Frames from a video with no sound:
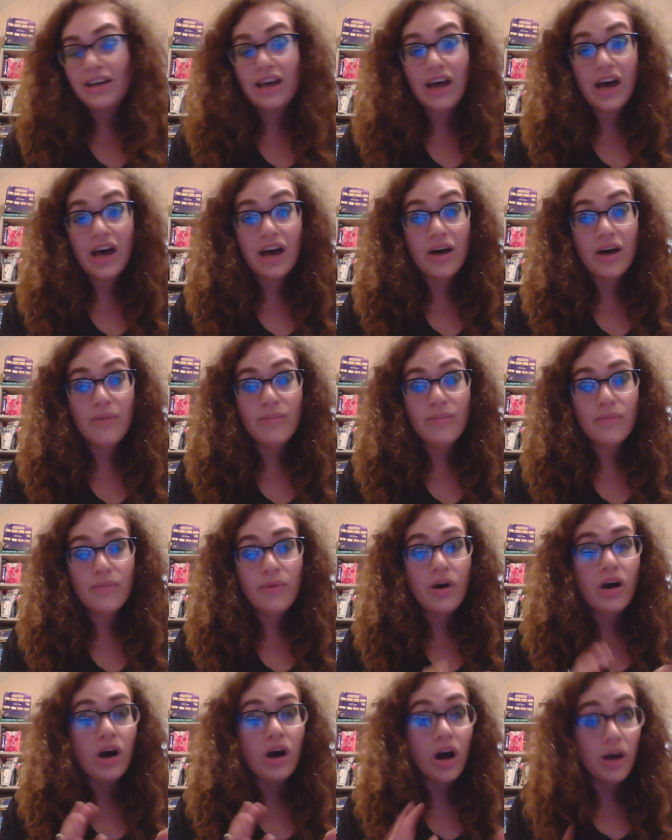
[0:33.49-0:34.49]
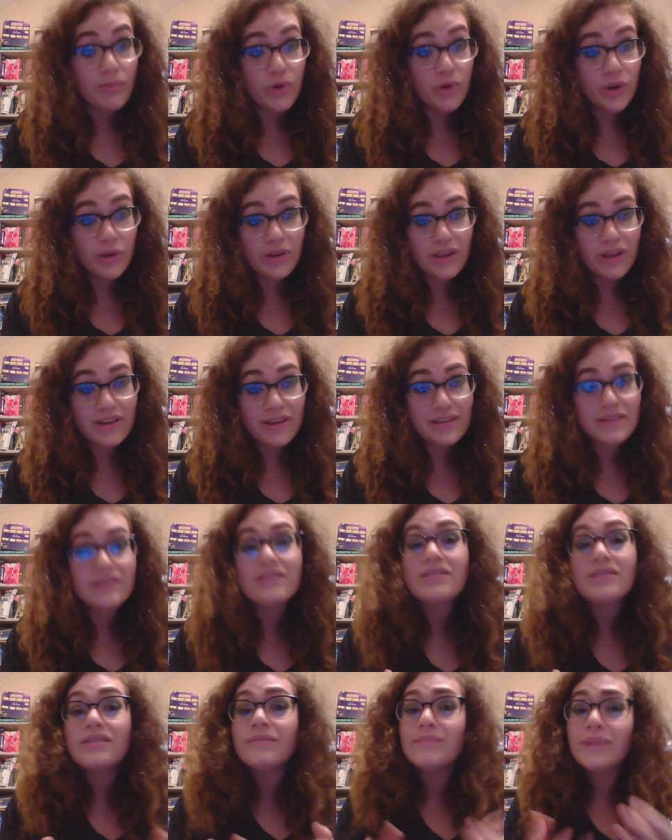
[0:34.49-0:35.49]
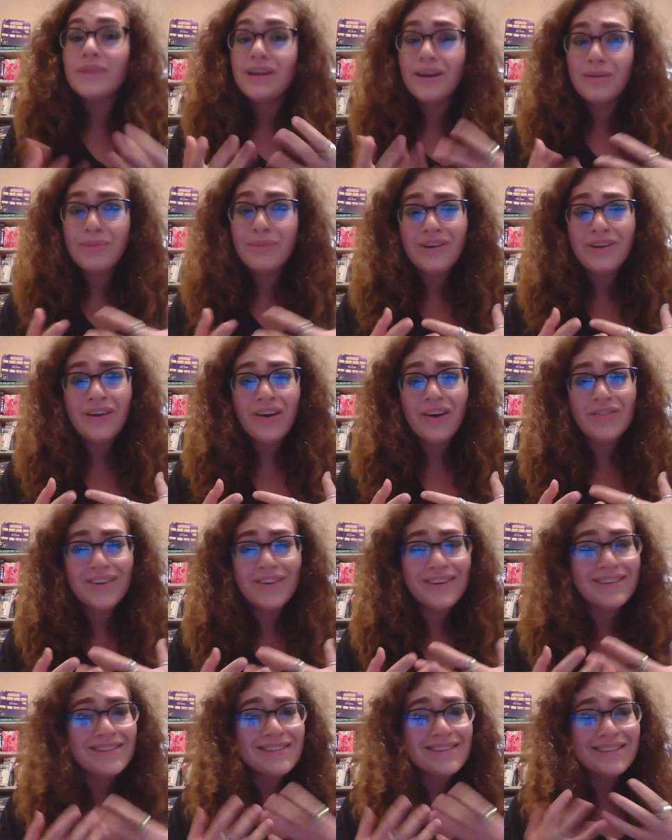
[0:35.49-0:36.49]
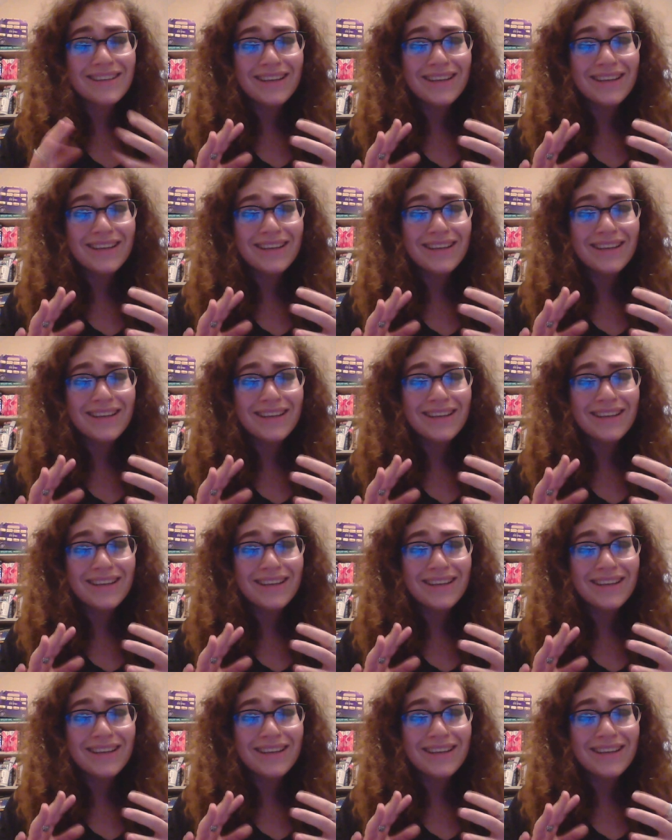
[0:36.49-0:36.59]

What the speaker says: I'm new at this, a little bit nervous,